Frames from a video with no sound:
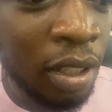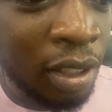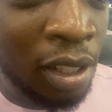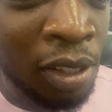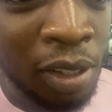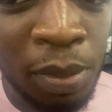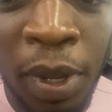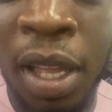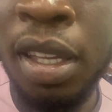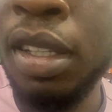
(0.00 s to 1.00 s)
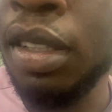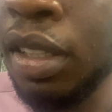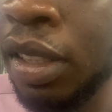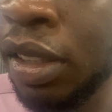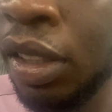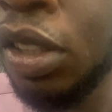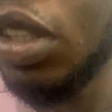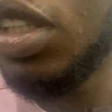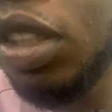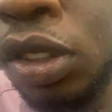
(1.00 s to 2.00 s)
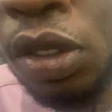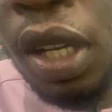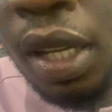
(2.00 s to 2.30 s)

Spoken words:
this is my, should I